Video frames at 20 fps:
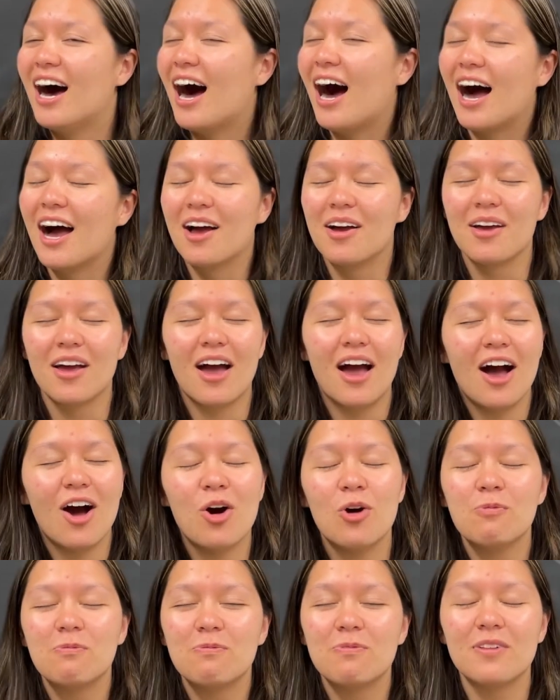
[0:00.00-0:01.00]
I
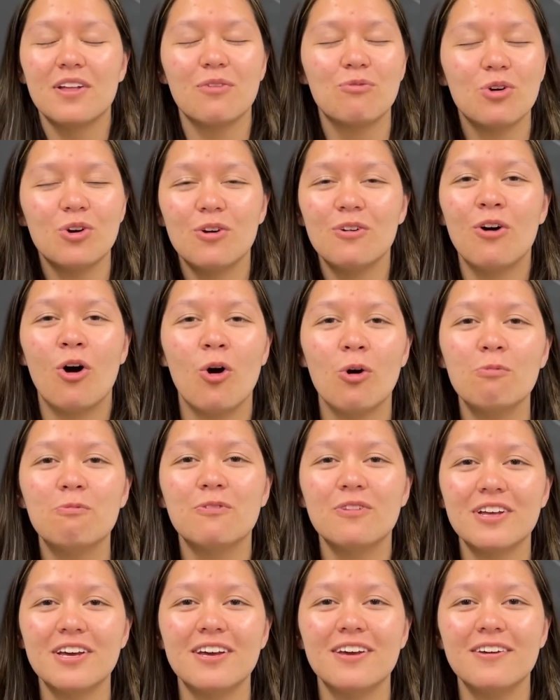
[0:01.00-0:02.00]
hope we'll
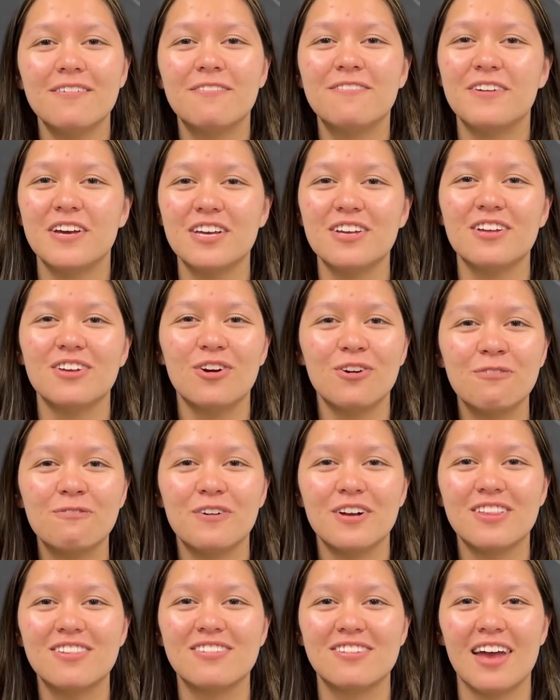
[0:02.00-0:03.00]
hopefully fit your
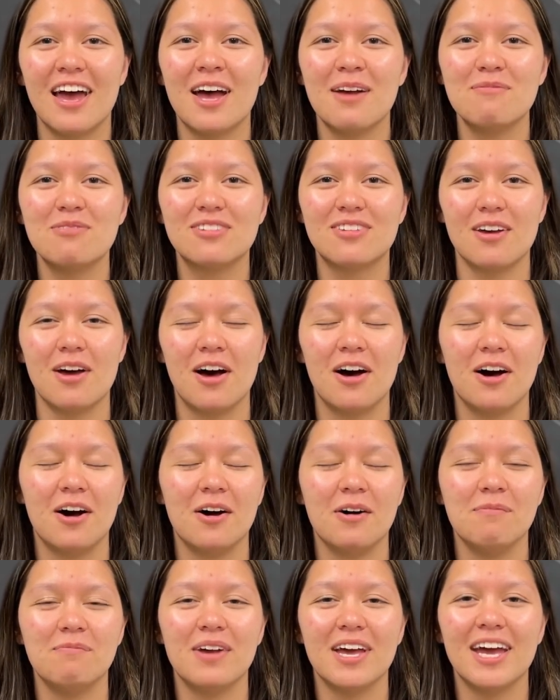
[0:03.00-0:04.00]
footsteps.
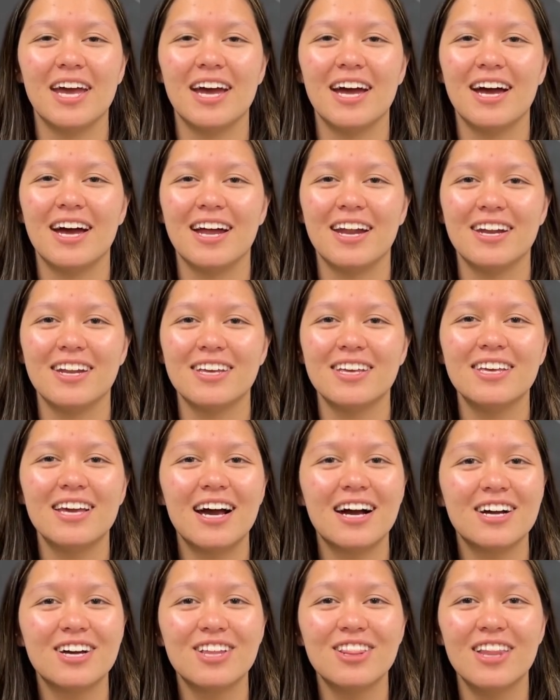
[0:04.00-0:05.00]
And
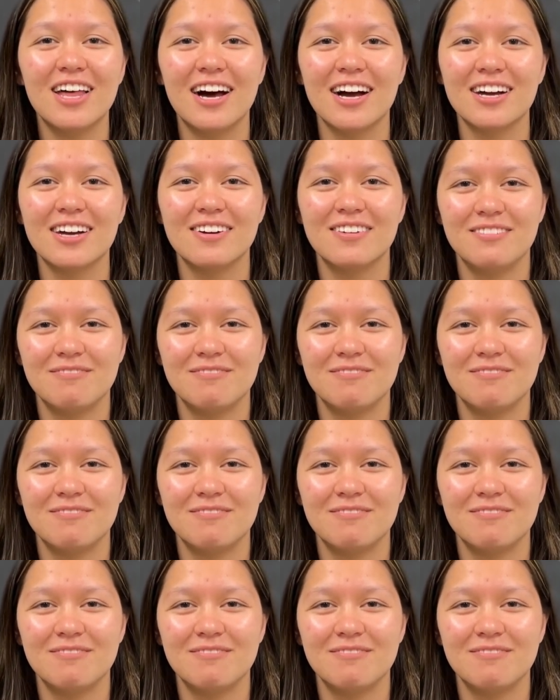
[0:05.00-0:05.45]
yeah, good luck.